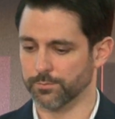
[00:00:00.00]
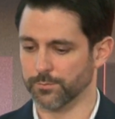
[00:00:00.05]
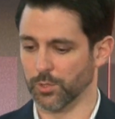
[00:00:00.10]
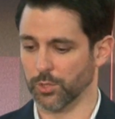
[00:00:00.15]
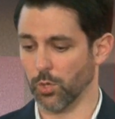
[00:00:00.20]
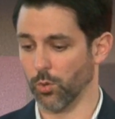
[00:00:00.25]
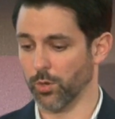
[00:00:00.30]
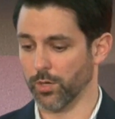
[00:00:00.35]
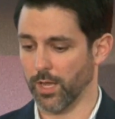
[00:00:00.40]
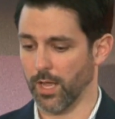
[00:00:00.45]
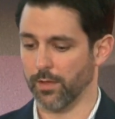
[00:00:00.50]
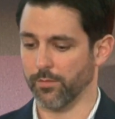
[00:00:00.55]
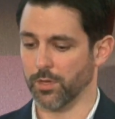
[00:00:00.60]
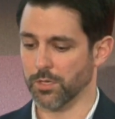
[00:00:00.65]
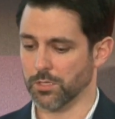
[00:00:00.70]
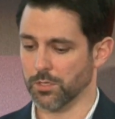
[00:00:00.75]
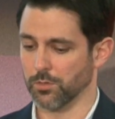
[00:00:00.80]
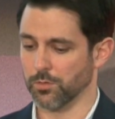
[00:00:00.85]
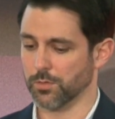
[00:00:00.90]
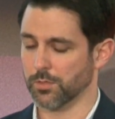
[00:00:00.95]
you're going to have
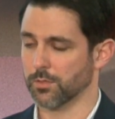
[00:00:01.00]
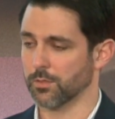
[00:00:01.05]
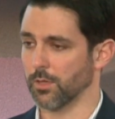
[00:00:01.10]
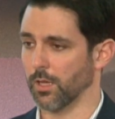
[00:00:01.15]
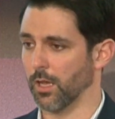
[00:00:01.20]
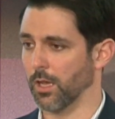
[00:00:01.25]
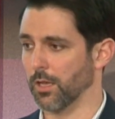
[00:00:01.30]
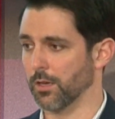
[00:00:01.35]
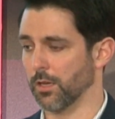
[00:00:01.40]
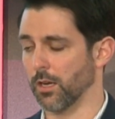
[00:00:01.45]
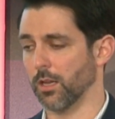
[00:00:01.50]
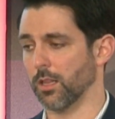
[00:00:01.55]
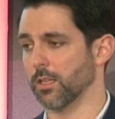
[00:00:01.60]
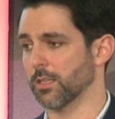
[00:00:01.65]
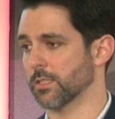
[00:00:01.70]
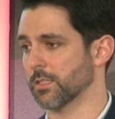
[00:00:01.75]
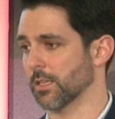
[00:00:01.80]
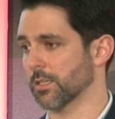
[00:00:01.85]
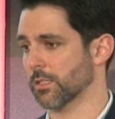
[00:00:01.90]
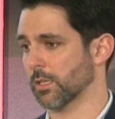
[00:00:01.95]
issues. None of
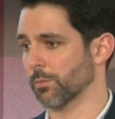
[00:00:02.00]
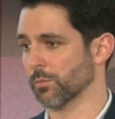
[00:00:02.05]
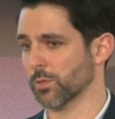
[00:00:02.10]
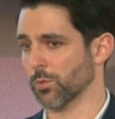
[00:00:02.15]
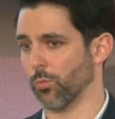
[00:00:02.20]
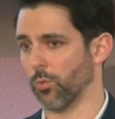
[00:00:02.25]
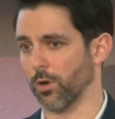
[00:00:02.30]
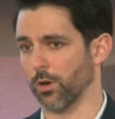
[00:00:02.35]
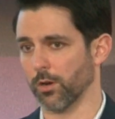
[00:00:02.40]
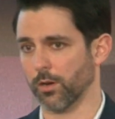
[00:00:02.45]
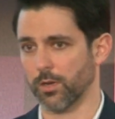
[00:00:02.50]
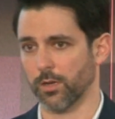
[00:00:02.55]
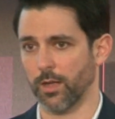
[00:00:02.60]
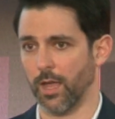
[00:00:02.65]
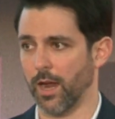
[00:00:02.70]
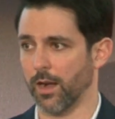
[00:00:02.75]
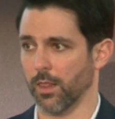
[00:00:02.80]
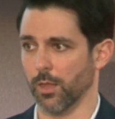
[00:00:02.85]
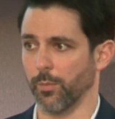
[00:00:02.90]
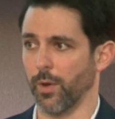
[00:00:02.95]
these systems work
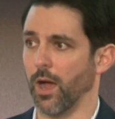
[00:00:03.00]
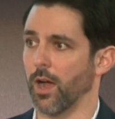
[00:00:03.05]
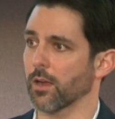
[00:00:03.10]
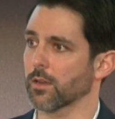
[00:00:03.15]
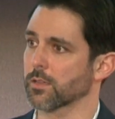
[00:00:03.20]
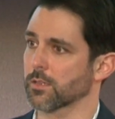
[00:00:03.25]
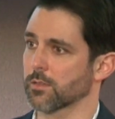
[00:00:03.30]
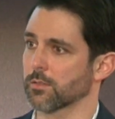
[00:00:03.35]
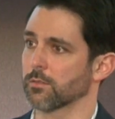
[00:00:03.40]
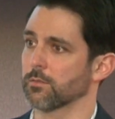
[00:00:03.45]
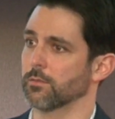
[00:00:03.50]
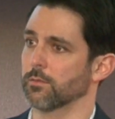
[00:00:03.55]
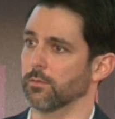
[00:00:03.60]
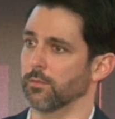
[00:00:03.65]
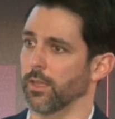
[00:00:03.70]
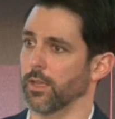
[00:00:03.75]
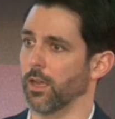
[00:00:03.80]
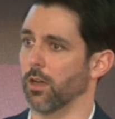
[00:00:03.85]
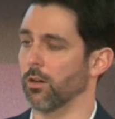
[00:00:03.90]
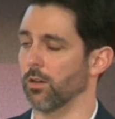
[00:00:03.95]
out of the box.
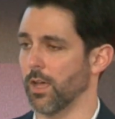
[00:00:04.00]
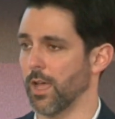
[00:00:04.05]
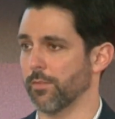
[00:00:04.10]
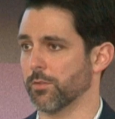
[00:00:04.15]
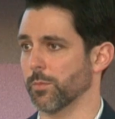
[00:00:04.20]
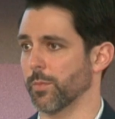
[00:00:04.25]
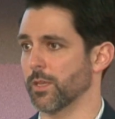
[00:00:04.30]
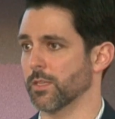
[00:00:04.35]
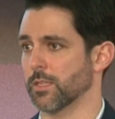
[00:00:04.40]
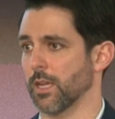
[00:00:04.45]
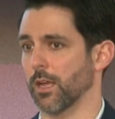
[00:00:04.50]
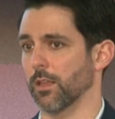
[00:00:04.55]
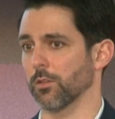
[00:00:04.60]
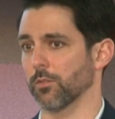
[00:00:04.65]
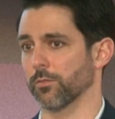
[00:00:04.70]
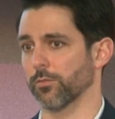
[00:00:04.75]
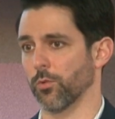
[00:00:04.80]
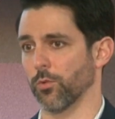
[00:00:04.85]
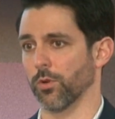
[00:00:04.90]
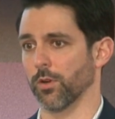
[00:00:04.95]
They all have to be
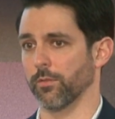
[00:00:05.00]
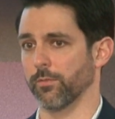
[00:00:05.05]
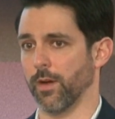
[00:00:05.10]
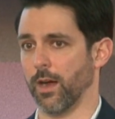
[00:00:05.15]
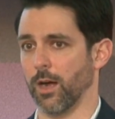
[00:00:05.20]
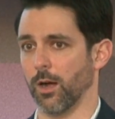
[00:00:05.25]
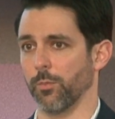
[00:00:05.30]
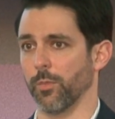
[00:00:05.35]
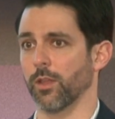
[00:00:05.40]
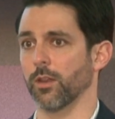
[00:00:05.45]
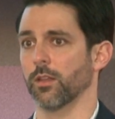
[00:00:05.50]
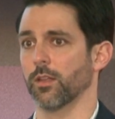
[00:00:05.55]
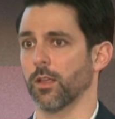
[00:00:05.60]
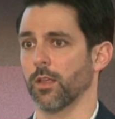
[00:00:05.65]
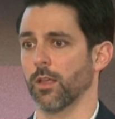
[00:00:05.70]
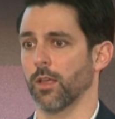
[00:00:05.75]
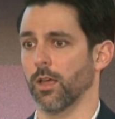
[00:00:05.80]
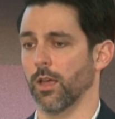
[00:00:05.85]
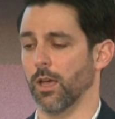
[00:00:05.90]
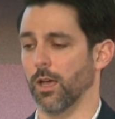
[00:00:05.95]
tailored for an environment.
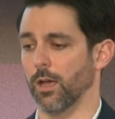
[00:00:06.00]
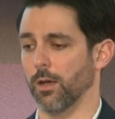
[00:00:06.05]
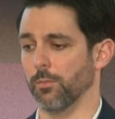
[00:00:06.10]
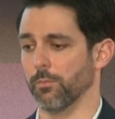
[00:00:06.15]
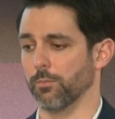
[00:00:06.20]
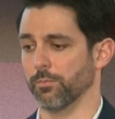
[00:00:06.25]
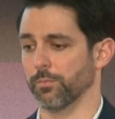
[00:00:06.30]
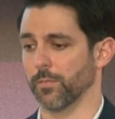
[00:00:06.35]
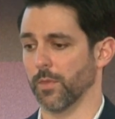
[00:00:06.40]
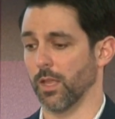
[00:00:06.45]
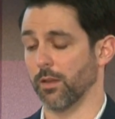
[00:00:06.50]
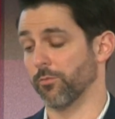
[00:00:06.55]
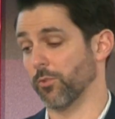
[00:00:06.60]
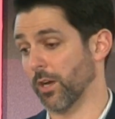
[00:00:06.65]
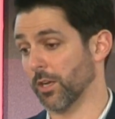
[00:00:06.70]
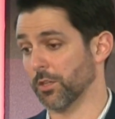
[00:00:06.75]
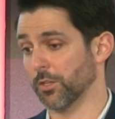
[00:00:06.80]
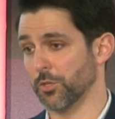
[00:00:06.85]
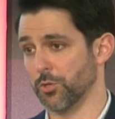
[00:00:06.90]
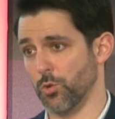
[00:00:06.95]
And
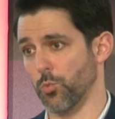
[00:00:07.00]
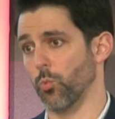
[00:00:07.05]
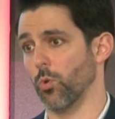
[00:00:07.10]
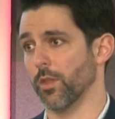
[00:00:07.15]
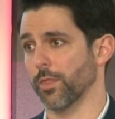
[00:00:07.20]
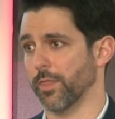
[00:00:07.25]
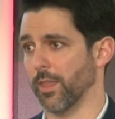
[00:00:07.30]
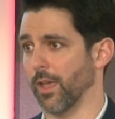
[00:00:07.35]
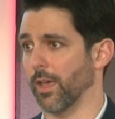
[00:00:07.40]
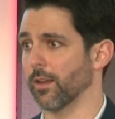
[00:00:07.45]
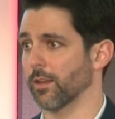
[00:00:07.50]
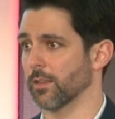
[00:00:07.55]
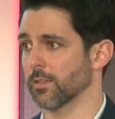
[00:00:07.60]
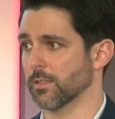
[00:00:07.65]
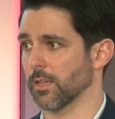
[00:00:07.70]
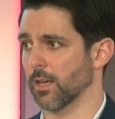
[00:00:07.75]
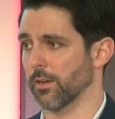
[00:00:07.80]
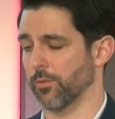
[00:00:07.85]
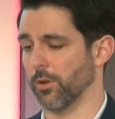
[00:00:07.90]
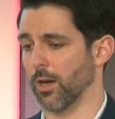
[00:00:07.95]
frankly, you want that
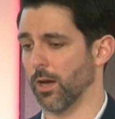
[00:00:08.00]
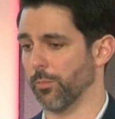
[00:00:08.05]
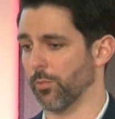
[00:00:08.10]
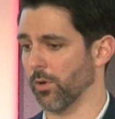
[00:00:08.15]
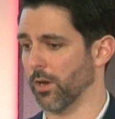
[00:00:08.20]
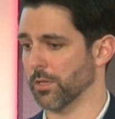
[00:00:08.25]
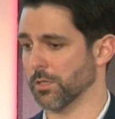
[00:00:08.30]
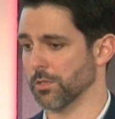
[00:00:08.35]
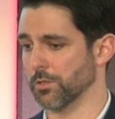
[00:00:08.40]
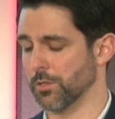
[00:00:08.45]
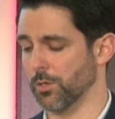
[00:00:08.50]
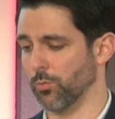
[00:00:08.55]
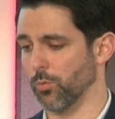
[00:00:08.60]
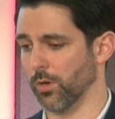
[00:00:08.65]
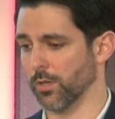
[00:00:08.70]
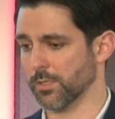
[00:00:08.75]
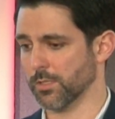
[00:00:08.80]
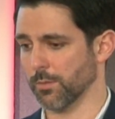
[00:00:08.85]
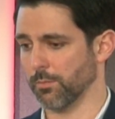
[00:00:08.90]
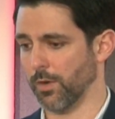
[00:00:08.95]
inside of your operations. You
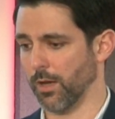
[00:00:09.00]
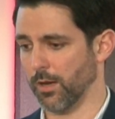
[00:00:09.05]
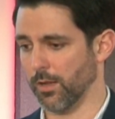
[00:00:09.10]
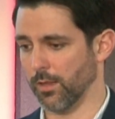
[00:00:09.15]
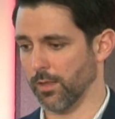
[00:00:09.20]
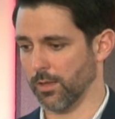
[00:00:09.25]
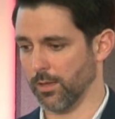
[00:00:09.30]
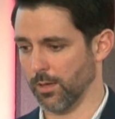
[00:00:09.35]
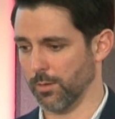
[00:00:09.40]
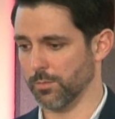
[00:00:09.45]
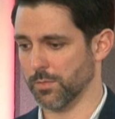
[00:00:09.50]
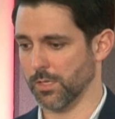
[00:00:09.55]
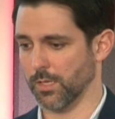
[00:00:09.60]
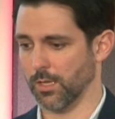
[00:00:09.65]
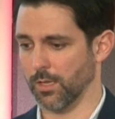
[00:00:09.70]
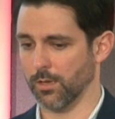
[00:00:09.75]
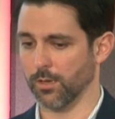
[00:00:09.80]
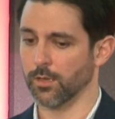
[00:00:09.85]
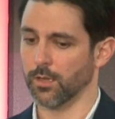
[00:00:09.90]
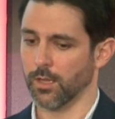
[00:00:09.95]
want somebody that comes
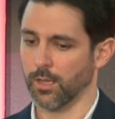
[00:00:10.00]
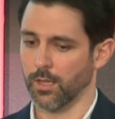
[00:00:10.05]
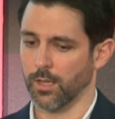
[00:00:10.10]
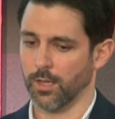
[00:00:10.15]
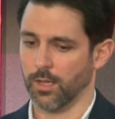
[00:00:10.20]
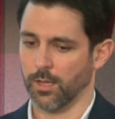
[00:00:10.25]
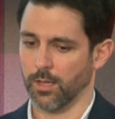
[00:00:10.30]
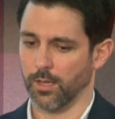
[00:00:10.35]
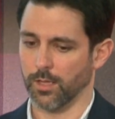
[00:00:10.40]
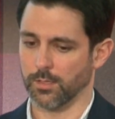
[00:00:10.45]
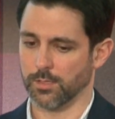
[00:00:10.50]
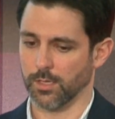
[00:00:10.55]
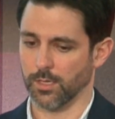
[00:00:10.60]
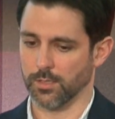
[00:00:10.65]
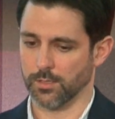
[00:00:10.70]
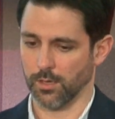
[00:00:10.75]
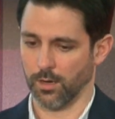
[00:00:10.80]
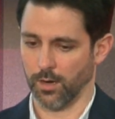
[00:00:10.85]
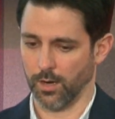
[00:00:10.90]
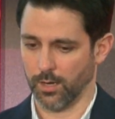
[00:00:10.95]
in and
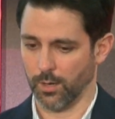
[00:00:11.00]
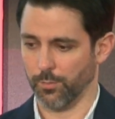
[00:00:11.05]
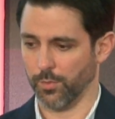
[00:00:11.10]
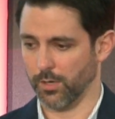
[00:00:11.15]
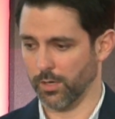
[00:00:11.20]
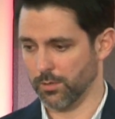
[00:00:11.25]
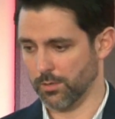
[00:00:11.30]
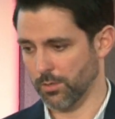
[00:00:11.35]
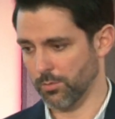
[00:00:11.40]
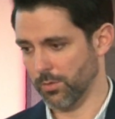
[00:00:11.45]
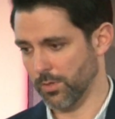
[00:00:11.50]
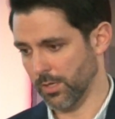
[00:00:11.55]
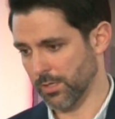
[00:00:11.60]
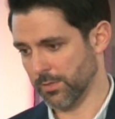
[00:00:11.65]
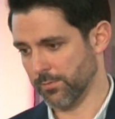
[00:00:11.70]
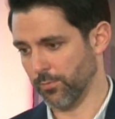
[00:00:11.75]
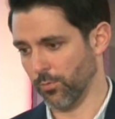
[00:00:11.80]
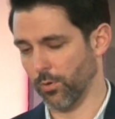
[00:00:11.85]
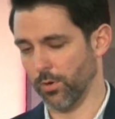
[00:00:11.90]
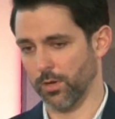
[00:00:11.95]
says, all right, I'm going to do
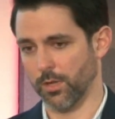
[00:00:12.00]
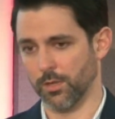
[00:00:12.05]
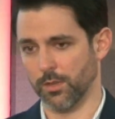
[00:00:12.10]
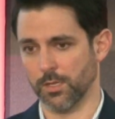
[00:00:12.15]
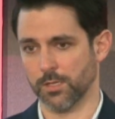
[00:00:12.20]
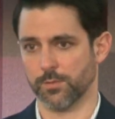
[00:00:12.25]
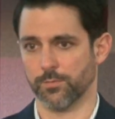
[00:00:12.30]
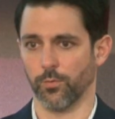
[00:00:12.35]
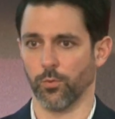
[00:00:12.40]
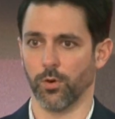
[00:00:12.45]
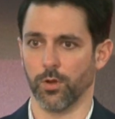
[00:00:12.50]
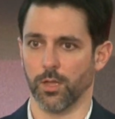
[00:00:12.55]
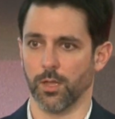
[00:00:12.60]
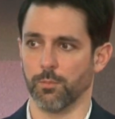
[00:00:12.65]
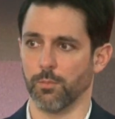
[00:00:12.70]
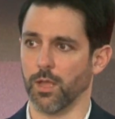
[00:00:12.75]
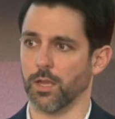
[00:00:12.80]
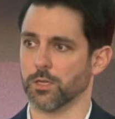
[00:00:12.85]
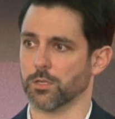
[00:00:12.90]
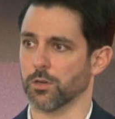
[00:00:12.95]
this for you and
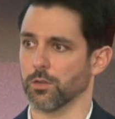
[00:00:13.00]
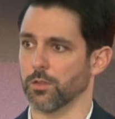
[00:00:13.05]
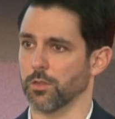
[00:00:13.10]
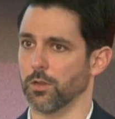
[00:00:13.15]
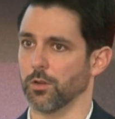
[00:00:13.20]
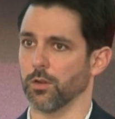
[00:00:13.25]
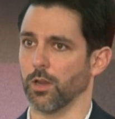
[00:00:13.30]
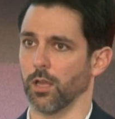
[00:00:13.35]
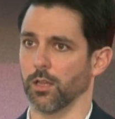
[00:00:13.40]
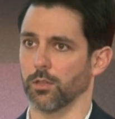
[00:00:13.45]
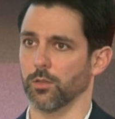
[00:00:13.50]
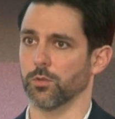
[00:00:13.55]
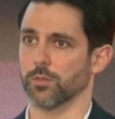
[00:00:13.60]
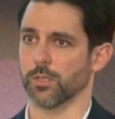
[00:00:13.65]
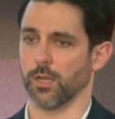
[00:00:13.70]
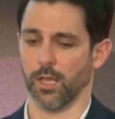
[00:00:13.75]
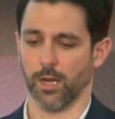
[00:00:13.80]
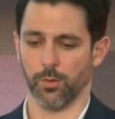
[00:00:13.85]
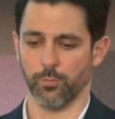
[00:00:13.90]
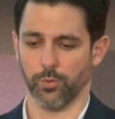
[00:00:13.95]
make sure that you're not
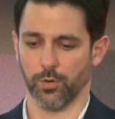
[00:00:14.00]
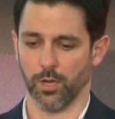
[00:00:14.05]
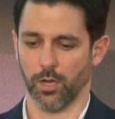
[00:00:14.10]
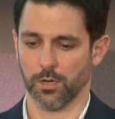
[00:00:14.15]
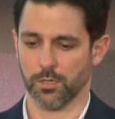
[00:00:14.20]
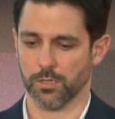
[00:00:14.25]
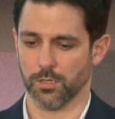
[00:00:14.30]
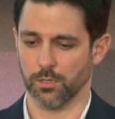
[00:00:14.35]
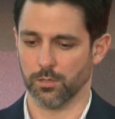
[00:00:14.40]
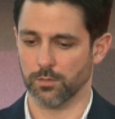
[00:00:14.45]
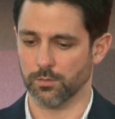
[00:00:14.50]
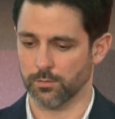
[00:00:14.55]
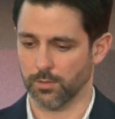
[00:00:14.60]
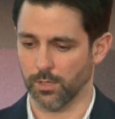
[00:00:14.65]
losing out on production